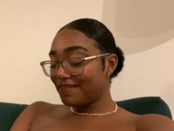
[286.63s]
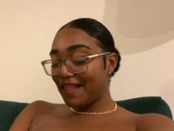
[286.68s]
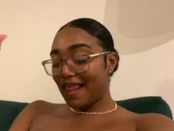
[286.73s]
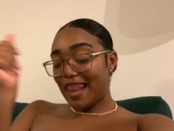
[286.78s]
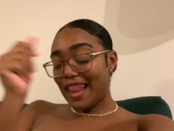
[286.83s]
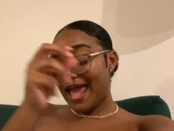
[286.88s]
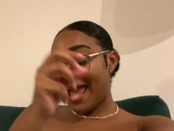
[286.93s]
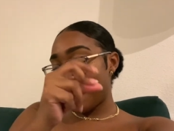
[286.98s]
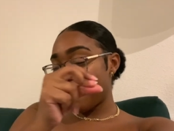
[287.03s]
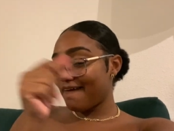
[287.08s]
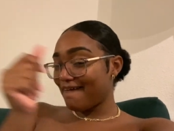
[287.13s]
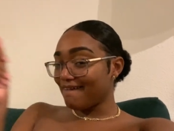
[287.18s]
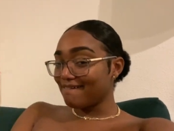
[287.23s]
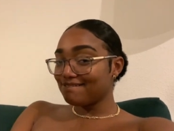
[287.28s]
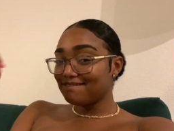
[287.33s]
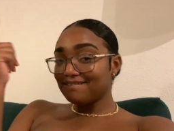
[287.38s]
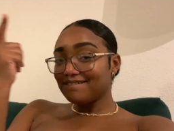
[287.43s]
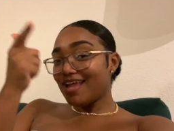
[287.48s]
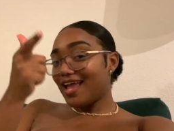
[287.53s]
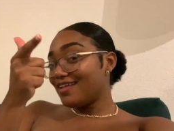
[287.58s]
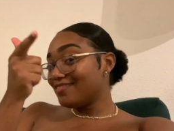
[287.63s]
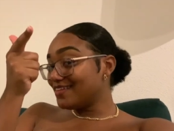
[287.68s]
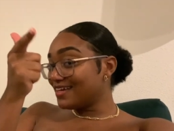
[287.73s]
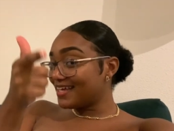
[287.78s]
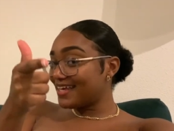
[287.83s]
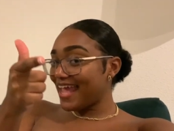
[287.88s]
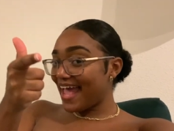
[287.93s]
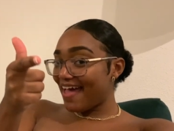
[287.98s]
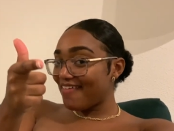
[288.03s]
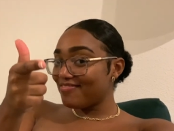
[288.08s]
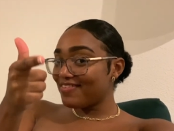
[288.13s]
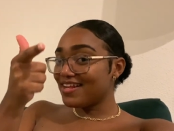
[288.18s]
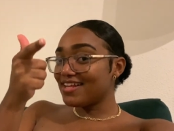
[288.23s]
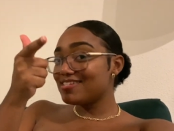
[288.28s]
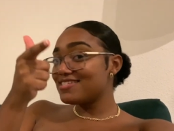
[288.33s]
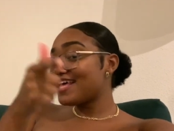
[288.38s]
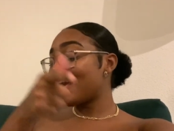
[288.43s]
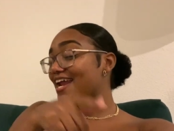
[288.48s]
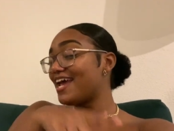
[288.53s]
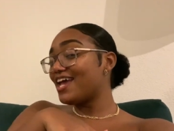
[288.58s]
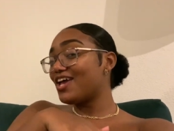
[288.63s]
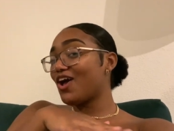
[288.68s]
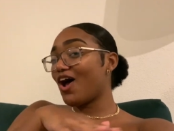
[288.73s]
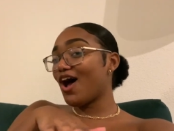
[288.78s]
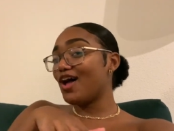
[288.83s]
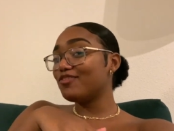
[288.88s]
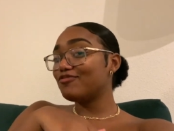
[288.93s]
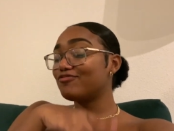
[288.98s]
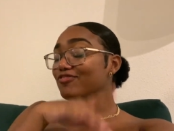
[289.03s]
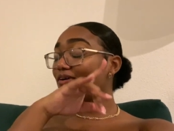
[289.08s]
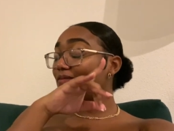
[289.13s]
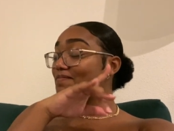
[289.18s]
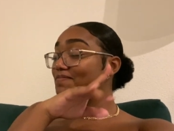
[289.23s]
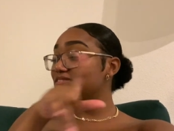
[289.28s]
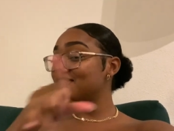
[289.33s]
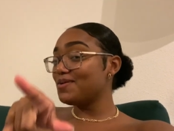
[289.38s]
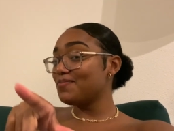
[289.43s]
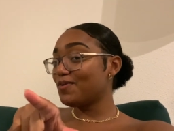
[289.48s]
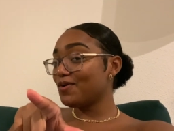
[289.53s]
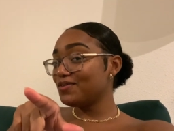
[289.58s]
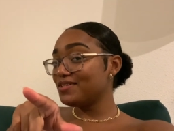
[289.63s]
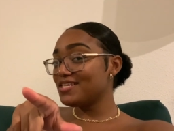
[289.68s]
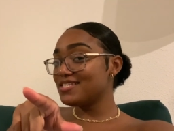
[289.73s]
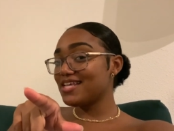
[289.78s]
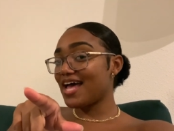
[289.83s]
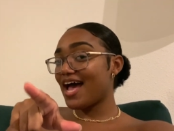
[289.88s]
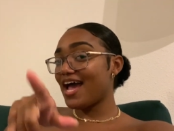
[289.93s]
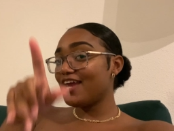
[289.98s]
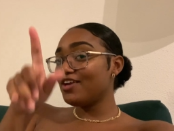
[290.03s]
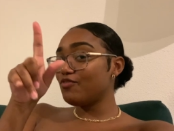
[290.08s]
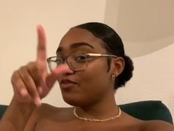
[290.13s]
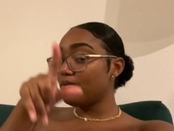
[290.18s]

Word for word: like the candles that I got from Tipo Design.